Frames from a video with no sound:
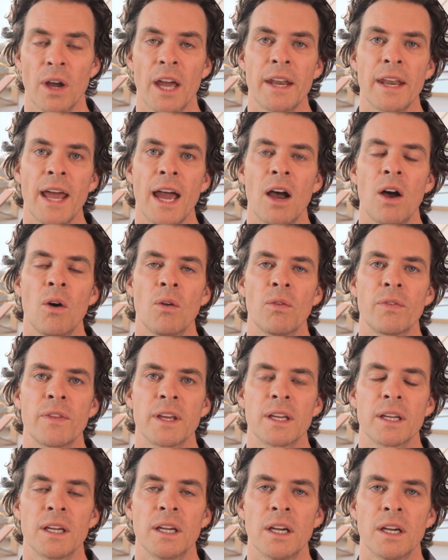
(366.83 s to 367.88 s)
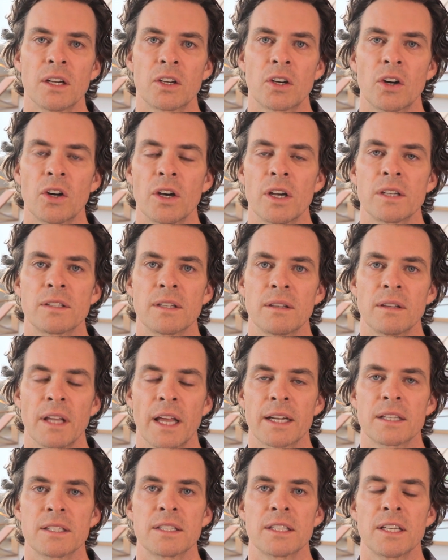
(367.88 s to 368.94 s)
And now the current and
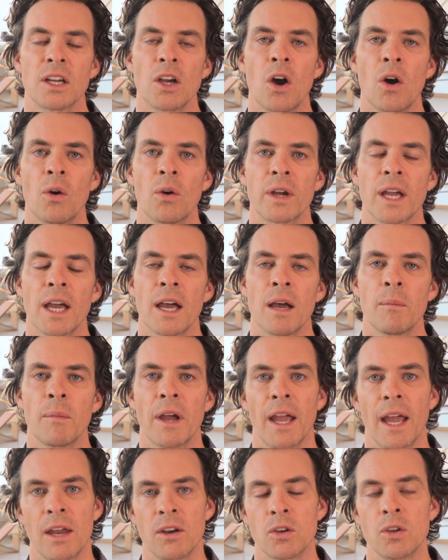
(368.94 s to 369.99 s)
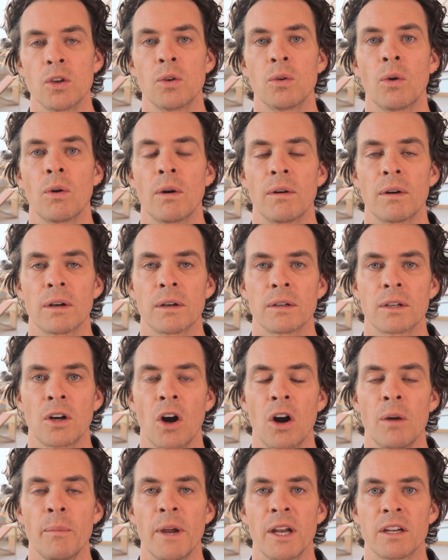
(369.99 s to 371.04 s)
legacy OEM and new
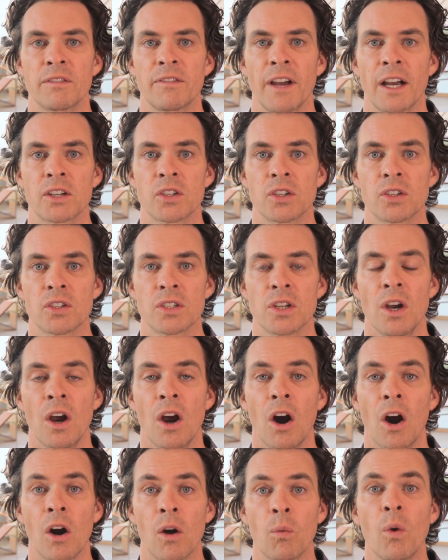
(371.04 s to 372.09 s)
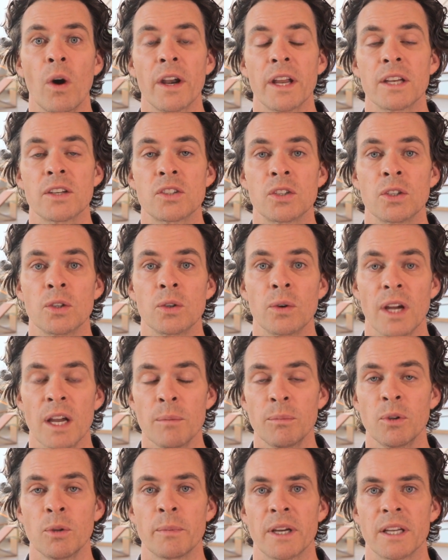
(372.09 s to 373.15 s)
car manufacturers are wanting to
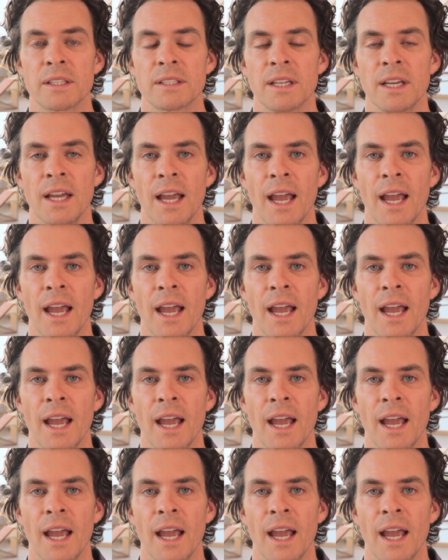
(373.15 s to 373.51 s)
implement.